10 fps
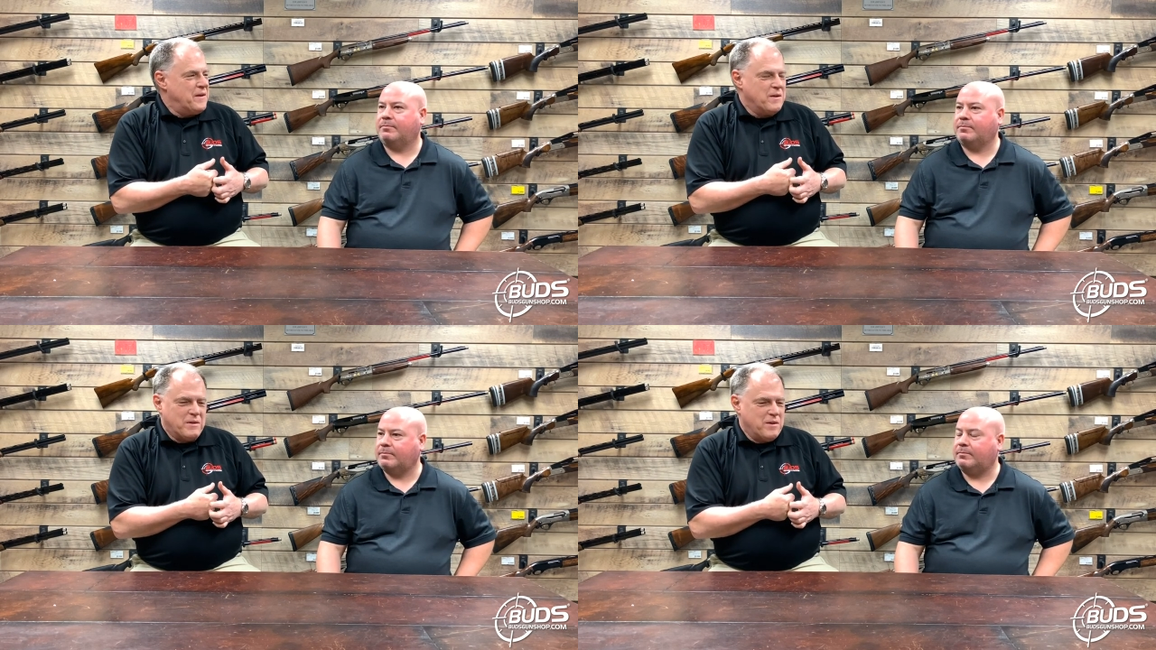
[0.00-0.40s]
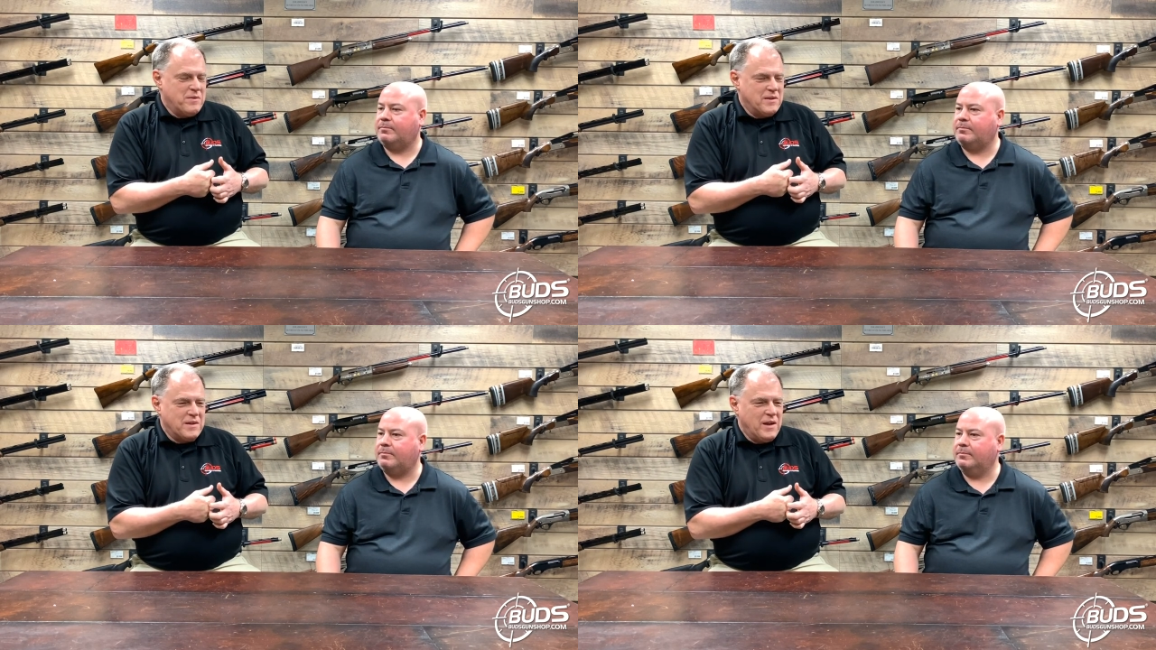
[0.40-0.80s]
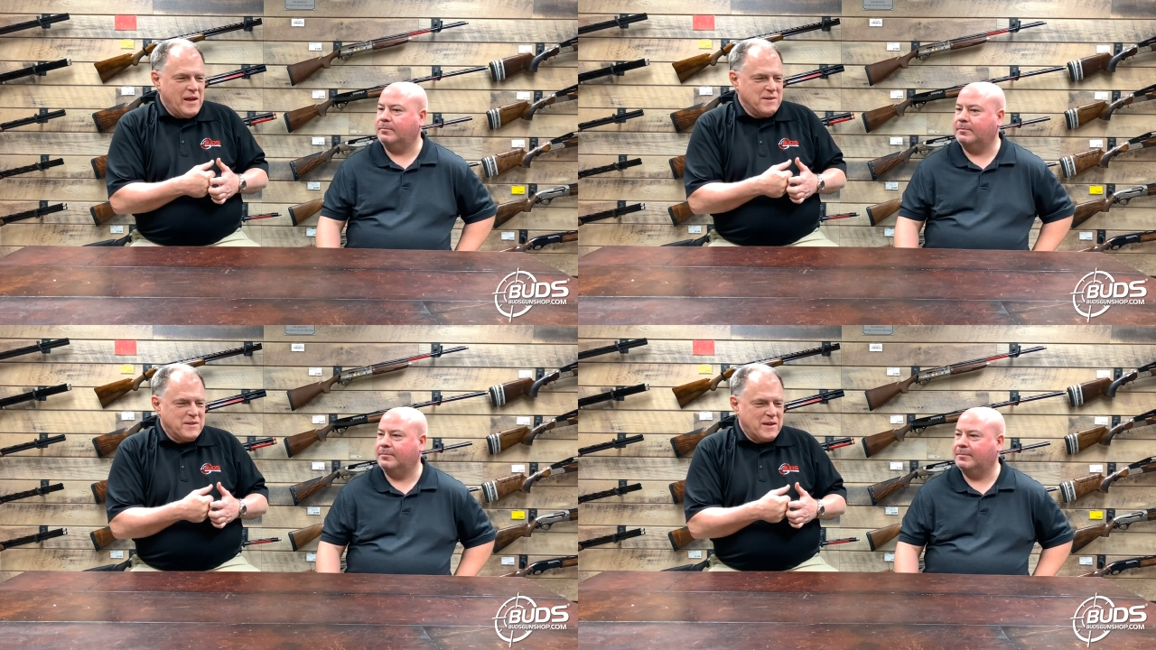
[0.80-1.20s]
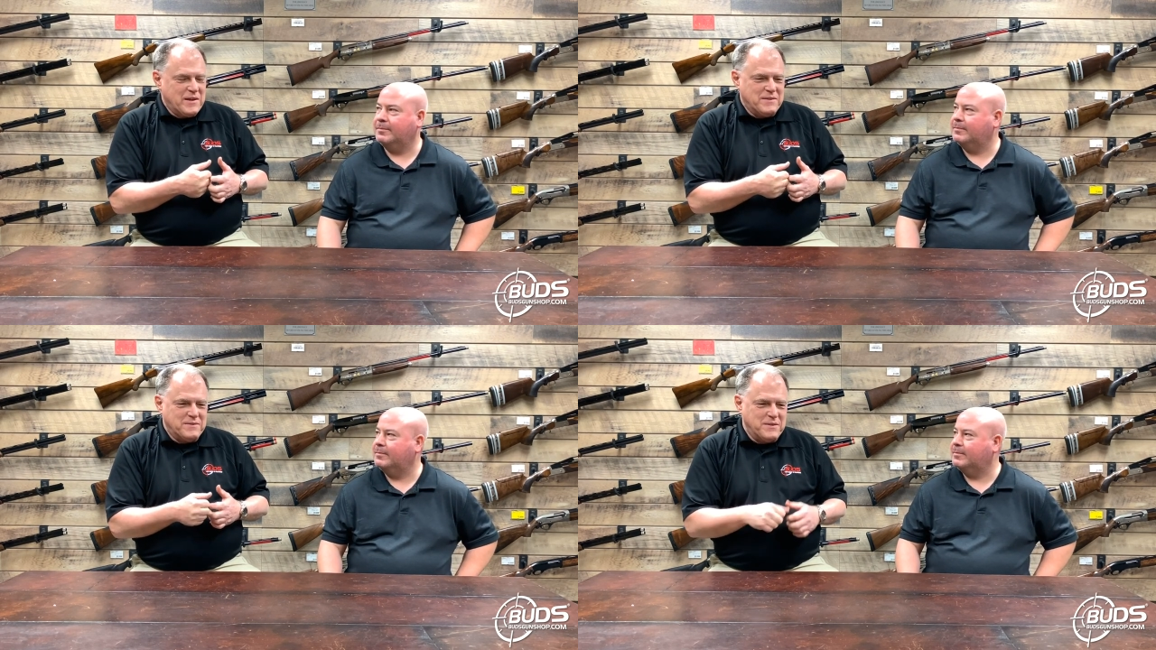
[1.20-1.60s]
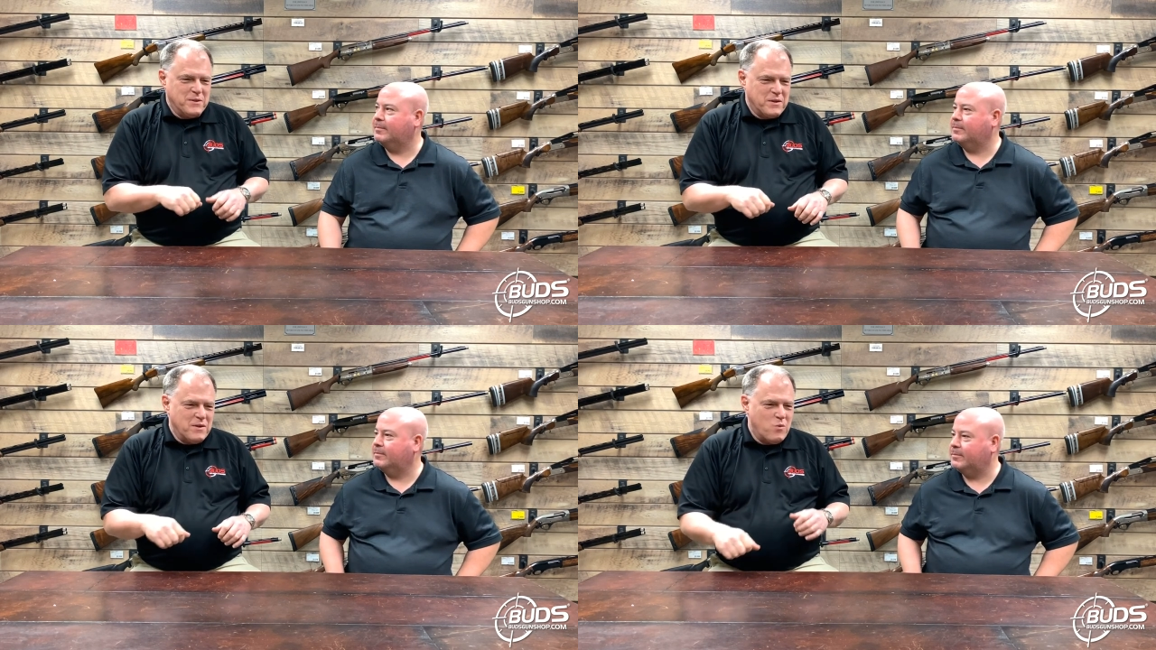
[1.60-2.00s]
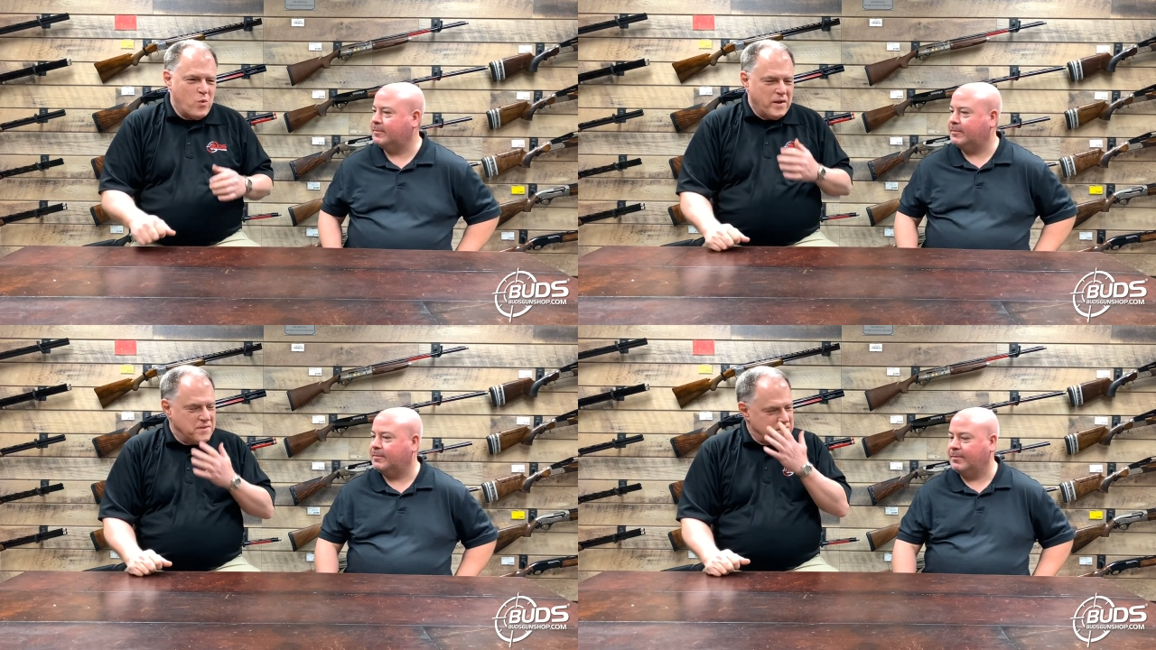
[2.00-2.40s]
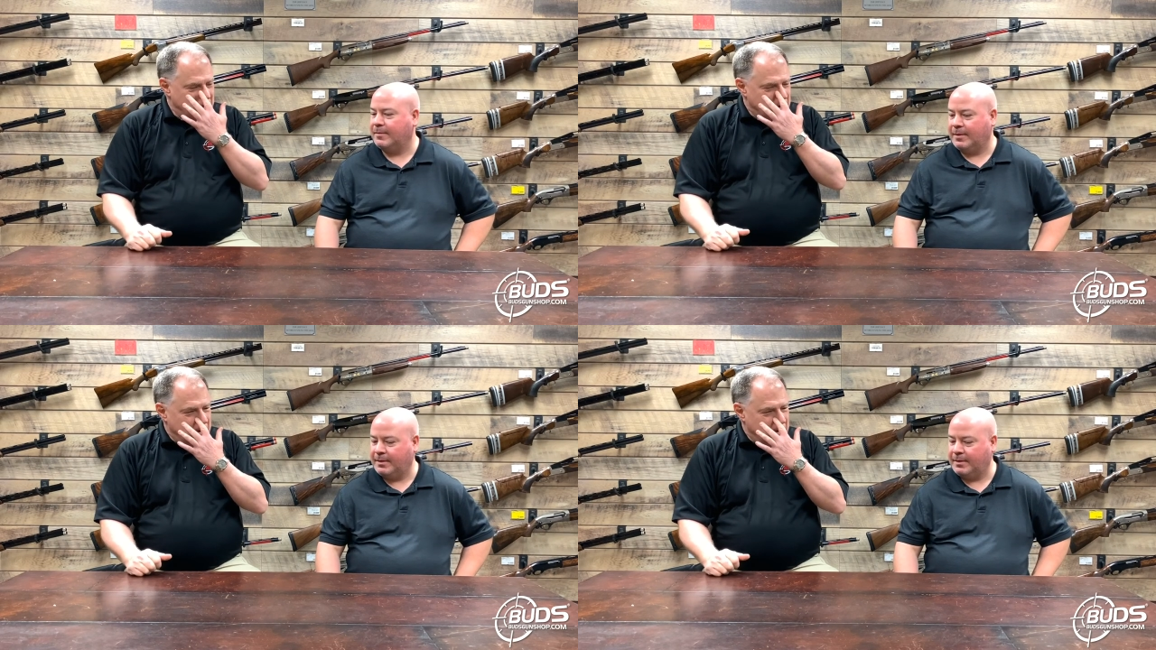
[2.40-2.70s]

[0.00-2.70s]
Speaker 1: and I'll give you the classic, and you're going to wince